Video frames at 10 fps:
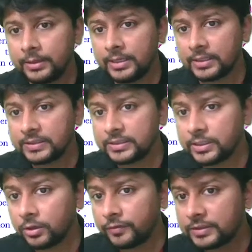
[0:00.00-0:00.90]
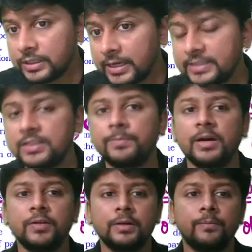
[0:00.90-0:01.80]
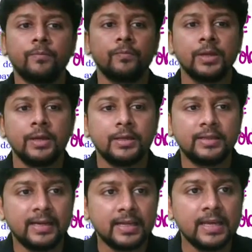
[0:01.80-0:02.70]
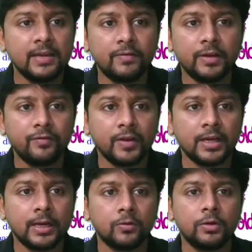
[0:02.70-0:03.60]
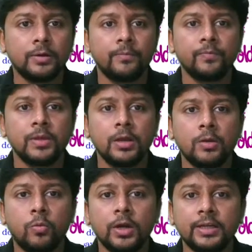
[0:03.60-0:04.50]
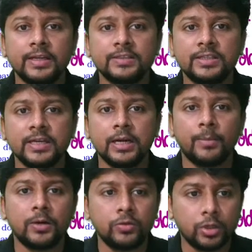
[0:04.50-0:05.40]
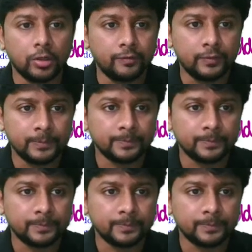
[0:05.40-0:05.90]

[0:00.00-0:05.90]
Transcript: The assessing officer has the power that he will figure out what is the amount of